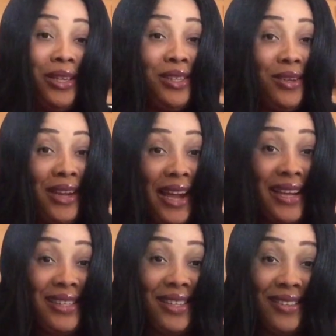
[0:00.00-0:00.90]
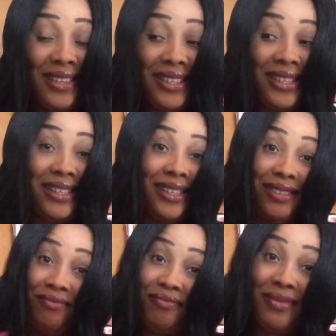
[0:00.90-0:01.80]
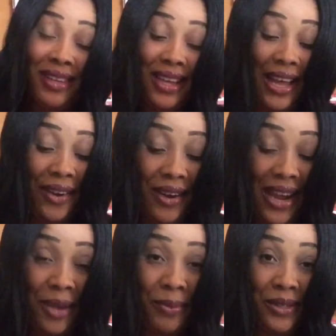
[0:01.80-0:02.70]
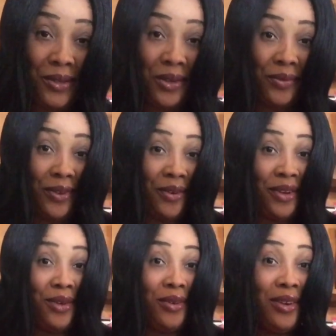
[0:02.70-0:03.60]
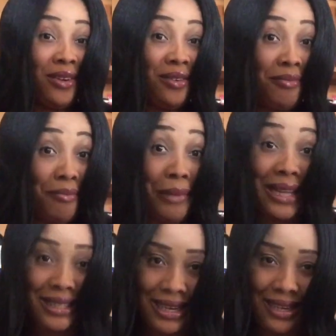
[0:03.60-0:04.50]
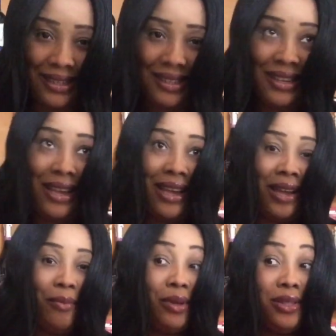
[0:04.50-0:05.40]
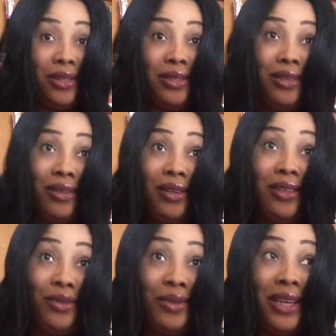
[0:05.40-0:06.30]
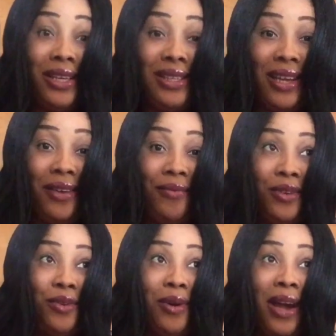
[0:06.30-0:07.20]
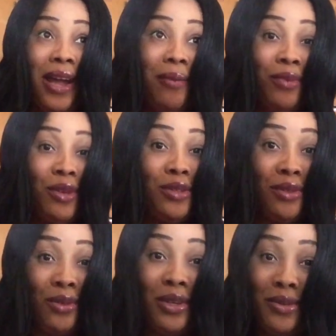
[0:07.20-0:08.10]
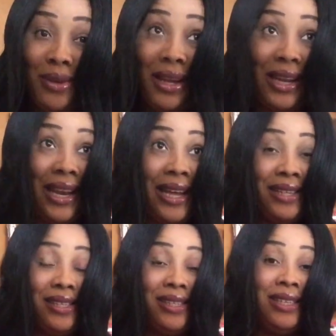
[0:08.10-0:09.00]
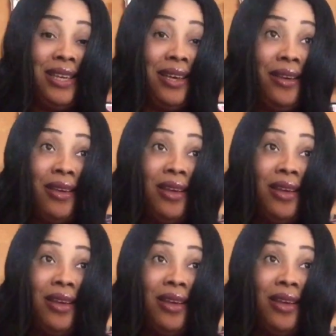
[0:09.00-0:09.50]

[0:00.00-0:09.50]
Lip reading: So guys, this is another episode of Reunion Matters. But in today's video, I am not going to analyze it here.